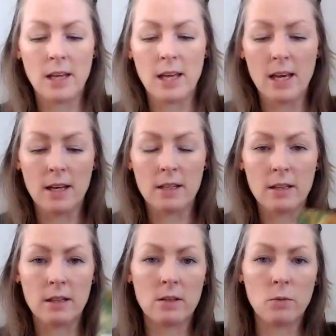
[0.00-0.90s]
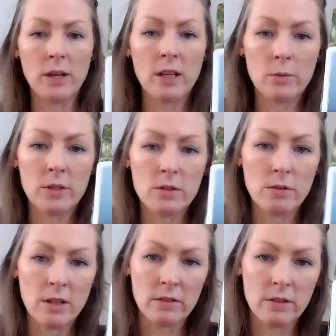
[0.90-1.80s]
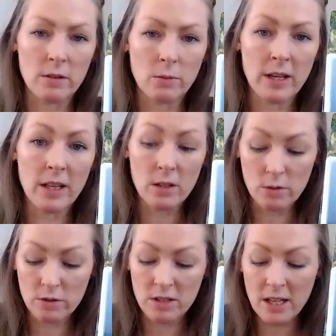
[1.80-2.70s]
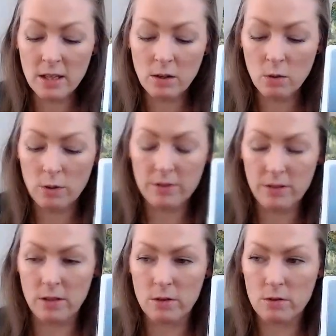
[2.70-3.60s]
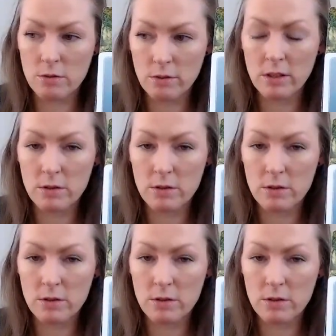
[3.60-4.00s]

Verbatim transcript: And the way that we do this and the way that you stay the course and you truly,